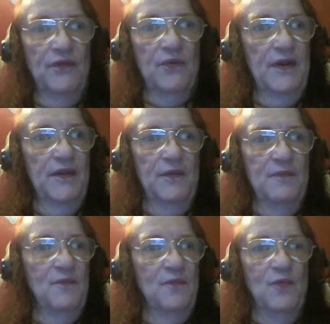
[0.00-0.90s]
4 of
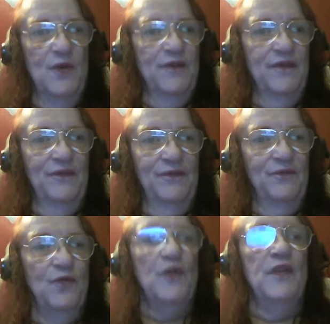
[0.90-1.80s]
them
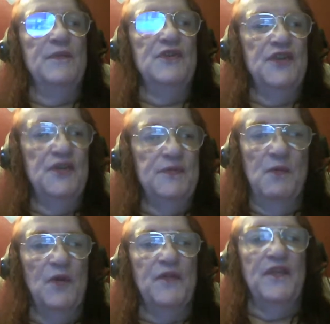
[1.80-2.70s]

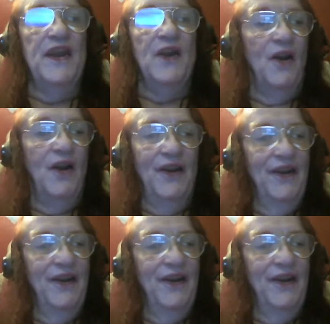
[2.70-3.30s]
weren't there.